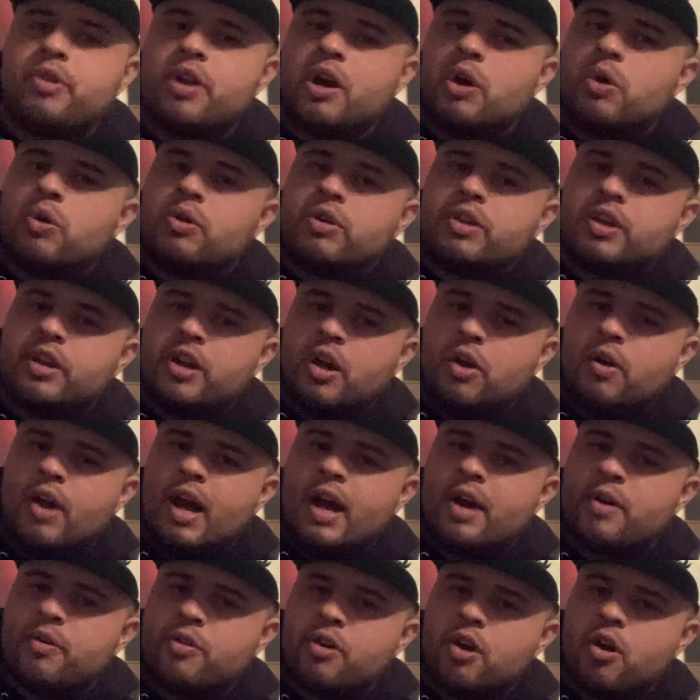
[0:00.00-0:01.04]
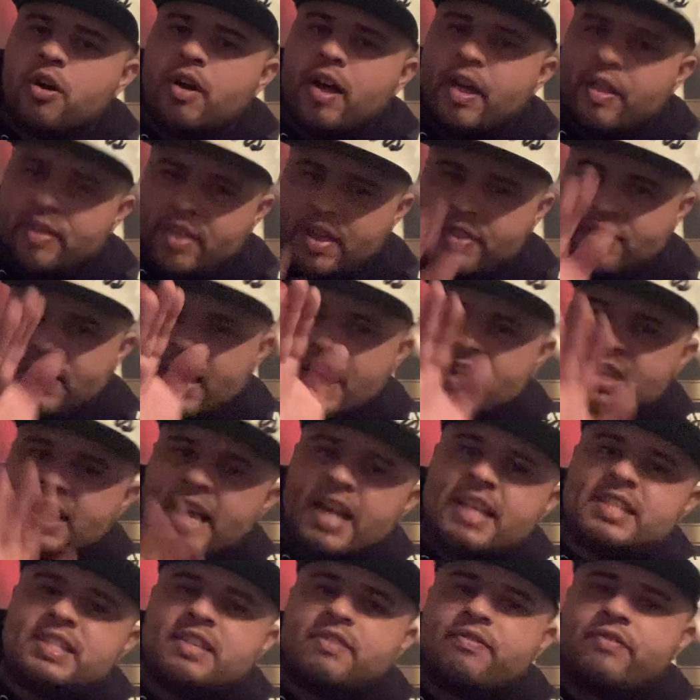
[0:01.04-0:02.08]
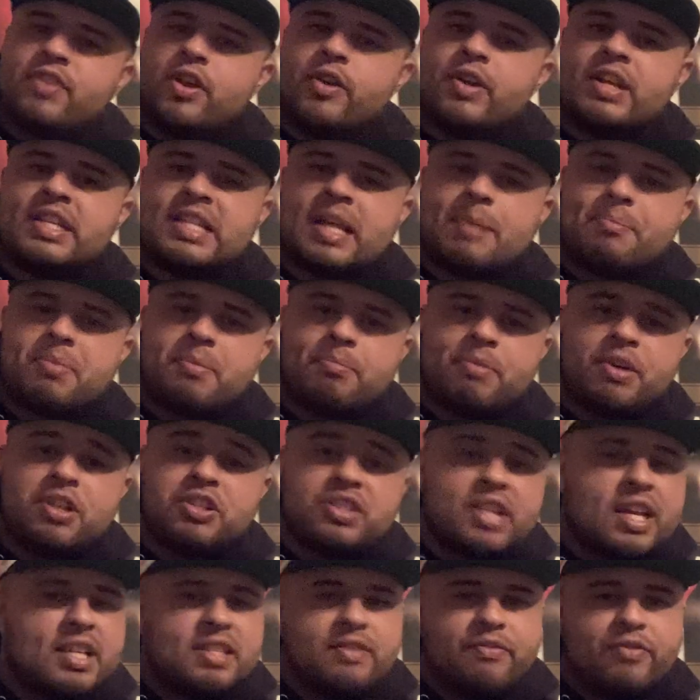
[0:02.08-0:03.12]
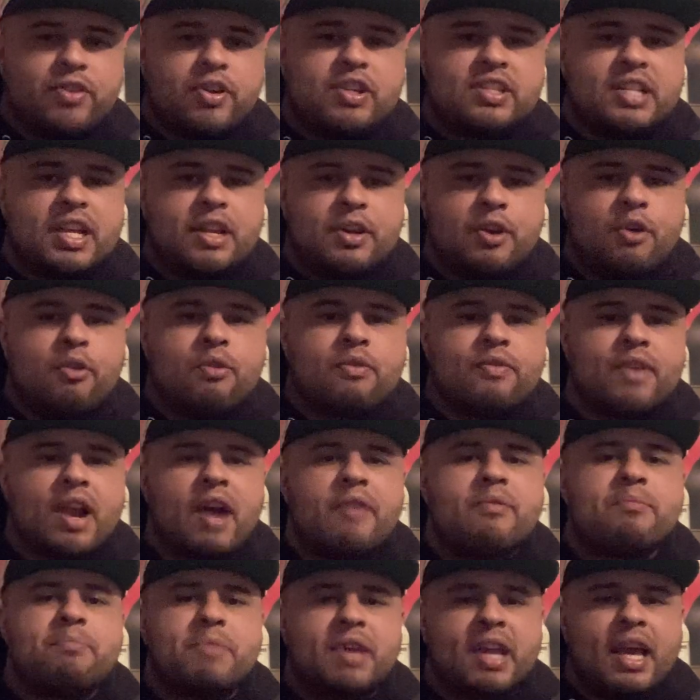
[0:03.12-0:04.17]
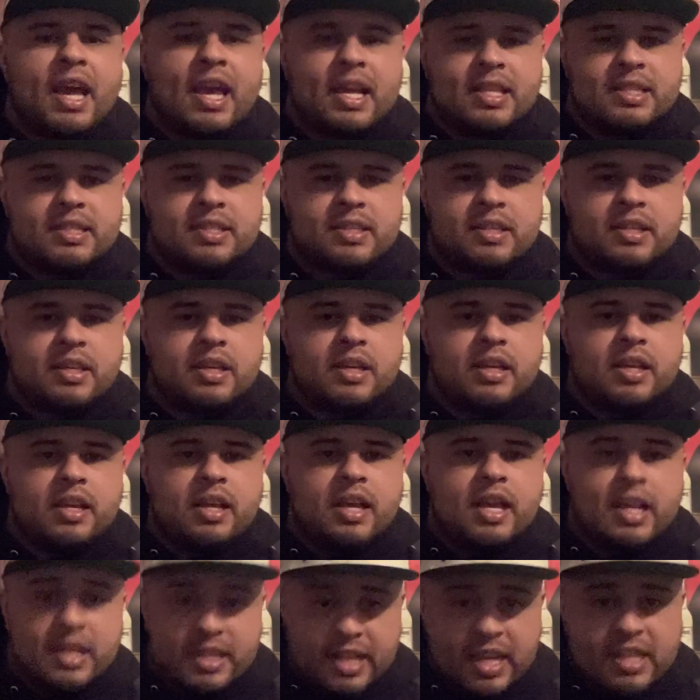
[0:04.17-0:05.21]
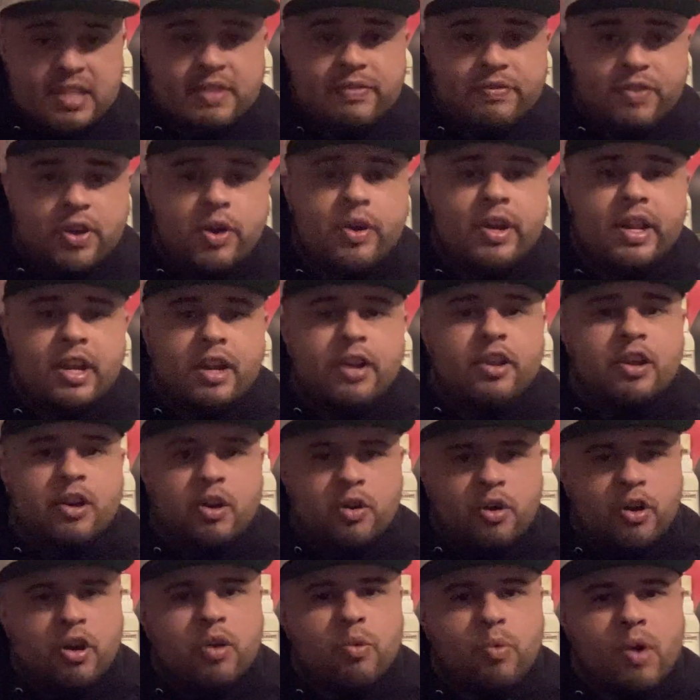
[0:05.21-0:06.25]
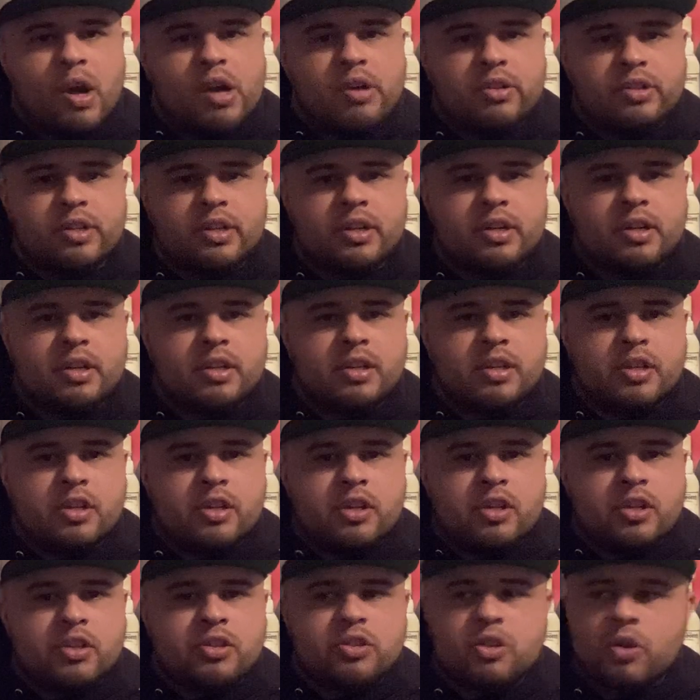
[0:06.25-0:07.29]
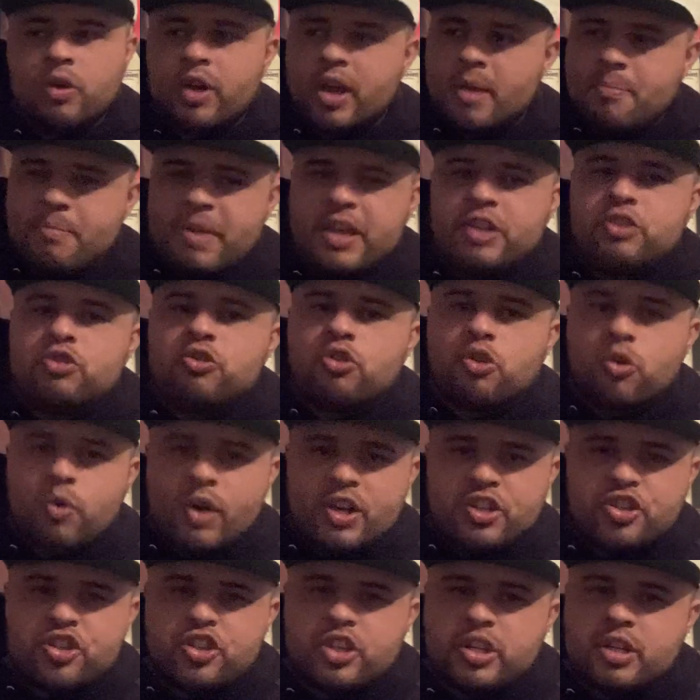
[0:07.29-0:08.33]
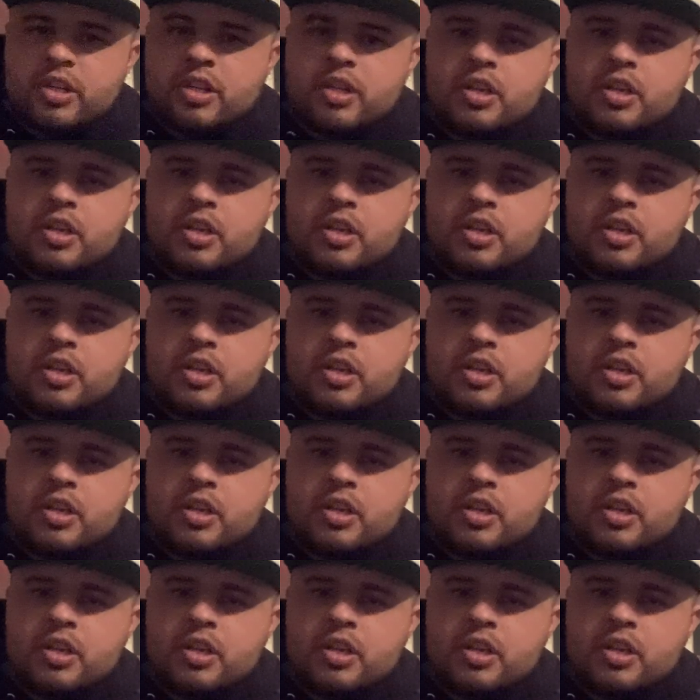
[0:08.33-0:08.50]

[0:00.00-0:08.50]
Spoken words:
know, I don't know. That Tyson Fury type of punch, Tyson Fury's not known for having big hands. Tyson Fury, hurt Wilder. So it makes you question,